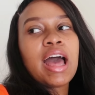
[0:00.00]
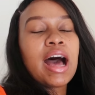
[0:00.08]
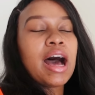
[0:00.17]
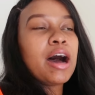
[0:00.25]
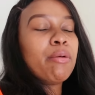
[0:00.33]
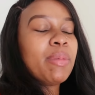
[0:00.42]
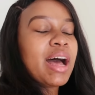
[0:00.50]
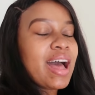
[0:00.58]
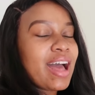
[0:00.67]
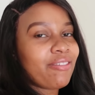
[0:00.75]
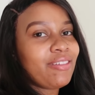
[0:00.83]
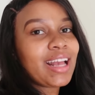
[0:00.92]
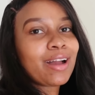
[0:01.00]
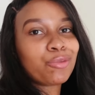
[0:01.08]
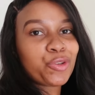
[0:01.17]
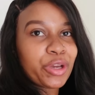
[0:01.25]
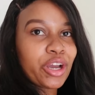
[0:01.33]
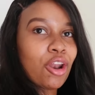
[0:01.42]
um, i feel like i'm
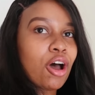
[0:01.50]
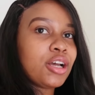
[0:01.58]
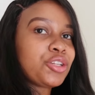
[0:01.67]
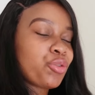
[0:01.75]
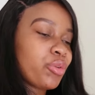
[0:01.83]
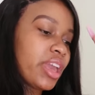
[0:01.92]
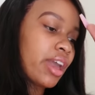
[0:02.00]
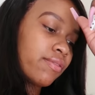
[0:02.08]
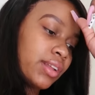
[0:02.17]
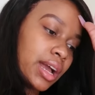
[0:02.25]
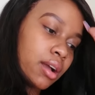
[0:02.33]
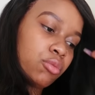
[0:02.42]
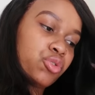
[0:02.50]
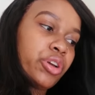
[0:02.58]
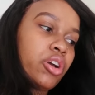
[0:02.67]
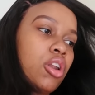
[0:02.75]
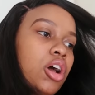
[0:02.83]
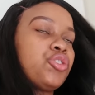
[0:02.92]
doing a lot okay i feel like i'm
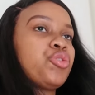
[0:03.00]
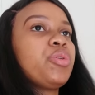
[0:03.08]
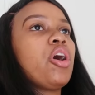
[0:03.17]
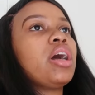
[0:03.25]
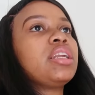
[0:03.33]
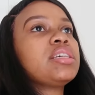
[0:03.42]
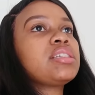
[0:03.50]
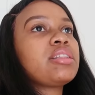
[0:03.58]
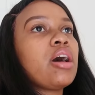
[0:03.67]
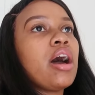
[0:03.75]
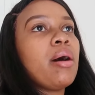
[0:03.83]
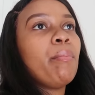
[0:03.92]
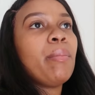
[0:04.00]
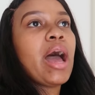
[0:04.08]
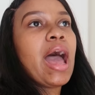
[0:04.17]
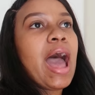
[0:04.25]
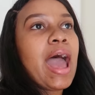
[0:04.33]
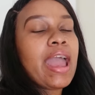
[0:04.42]
doing a lot to be honest um,
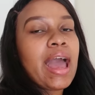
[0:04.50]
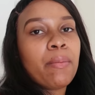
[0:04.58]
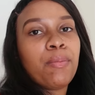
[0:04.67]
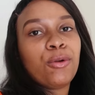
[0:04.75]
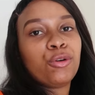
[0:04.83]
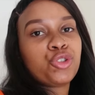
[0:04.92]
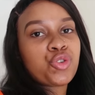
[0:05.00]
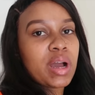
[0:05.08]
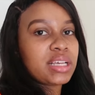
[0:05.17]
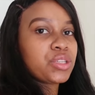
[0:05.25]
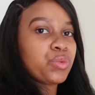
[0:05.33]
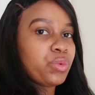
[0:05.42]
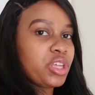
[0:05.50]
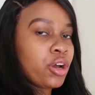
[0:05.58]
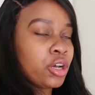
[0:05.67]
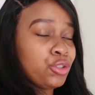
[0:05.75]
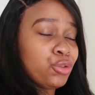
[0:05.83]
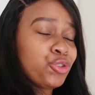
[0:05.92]
i upload twice a week
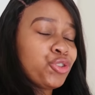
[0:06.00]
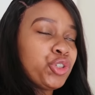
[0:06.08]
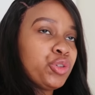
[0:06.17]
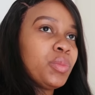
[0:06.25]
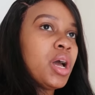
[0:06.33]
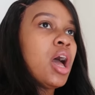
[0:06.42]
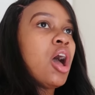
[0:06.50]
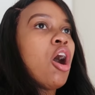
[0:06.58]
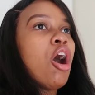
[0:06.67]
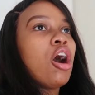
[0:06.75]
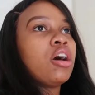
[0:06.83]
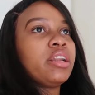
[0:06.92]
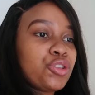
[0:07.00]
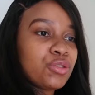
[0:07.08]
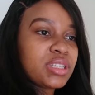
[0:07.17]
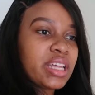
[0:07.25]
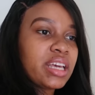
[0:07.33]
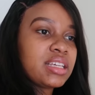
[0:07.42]
on youtube on
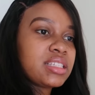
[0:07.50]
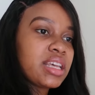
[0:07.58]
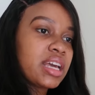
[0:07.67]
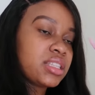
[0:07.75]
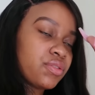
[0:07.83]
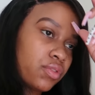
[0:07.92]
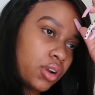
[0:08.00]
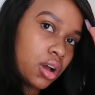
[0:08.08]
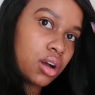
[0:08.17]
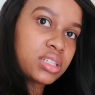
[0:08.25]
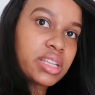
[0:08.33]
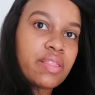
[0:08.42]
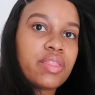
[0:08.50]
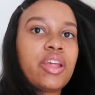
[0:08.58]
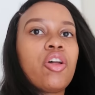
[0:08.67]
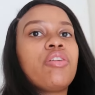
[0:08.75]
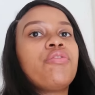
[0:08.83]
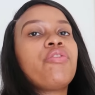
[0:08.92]
tuesdays it's vlogs and
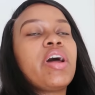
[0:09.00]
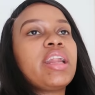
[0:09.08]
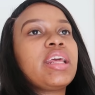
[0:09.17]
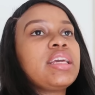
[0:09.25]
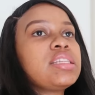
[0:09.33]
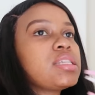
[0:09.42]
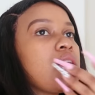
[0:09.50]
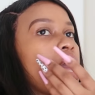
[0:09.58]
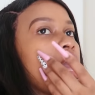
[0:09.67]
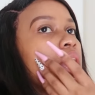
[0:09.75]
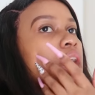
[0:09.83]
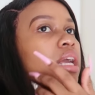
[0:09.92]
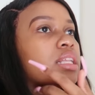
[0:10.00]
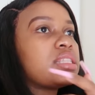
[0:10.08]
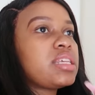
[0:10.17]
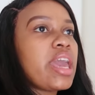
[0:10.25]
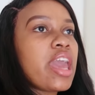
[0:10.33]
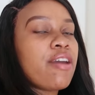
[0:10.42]
then on fridays
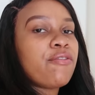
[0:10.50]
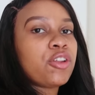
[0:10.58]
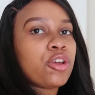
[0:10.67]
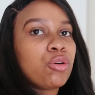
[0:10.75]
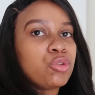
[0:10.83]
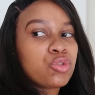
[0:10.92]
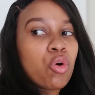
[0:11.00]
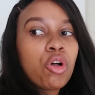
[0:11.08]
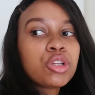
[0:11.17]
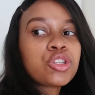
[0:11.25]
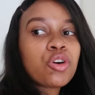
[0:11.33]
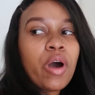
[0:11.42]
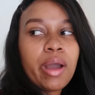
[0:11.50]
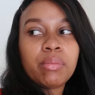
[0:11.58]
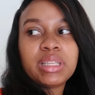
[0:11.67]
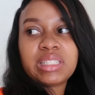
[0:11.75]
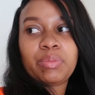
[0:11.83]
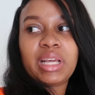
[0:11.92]
it's hair videos also i
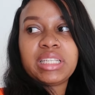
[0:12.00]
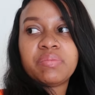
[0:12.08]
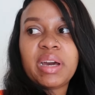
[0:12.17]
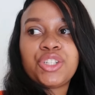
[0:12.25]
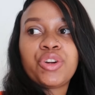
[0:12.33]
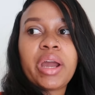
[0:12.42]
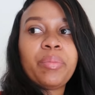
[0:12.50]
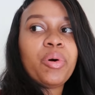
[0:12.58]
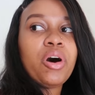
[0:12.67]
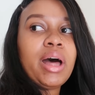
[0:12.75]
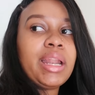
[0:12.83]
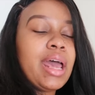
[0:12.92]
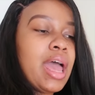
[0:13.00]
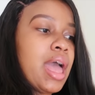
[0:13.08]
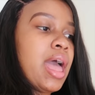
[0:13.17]
misplaced my tripod